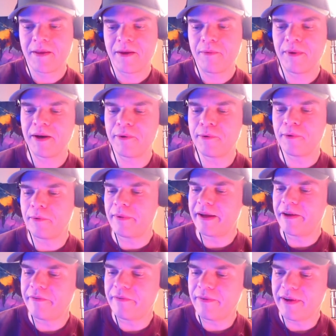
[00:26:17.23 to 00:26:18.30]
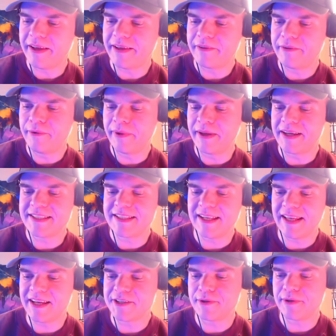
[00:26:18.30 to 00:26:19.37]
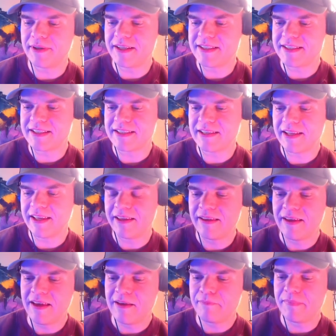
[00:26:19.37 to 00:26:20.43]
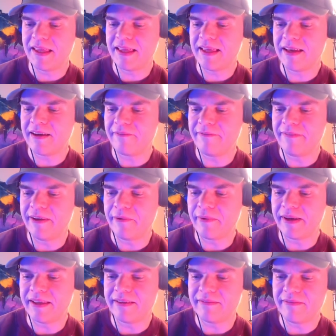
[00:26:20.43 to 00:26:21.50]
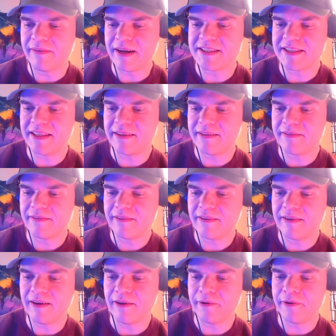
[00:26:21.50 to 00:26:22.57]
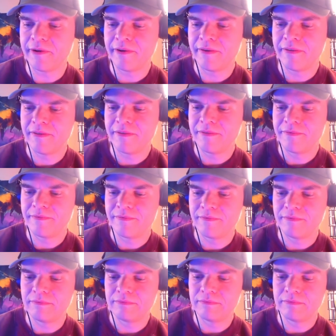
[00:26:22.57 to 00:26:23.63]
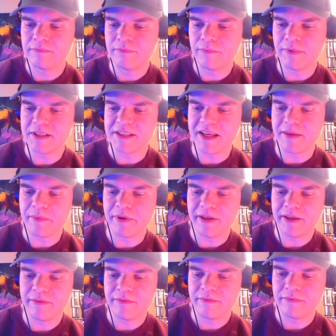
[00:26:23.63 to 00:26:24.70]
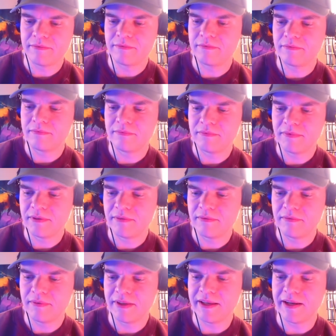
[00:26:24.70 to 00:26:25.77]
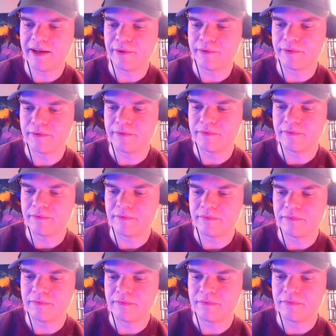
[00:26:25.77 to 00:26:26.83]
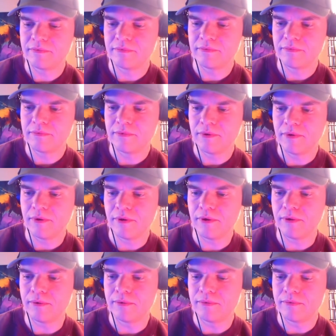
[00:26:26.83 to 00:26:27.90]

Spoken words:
One cool way of like doing a selection is just like picking a very drastic color. What's happening? Get out. Oh.